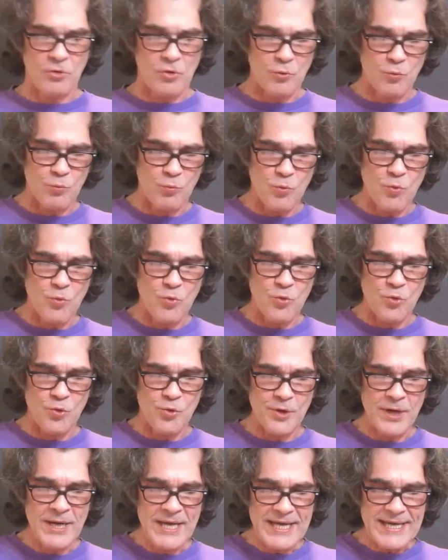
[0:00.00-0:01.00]
a
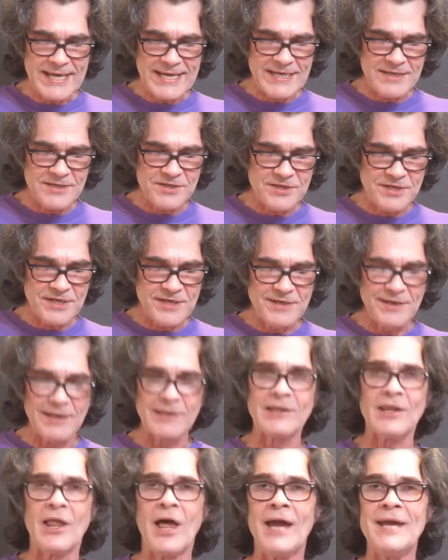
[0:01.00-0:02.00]
war it didn't
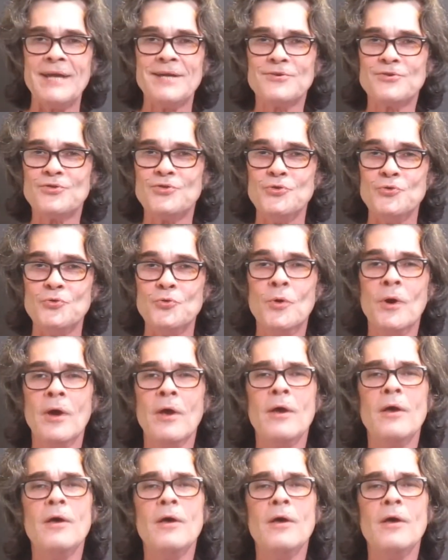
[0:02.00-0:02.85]
like, to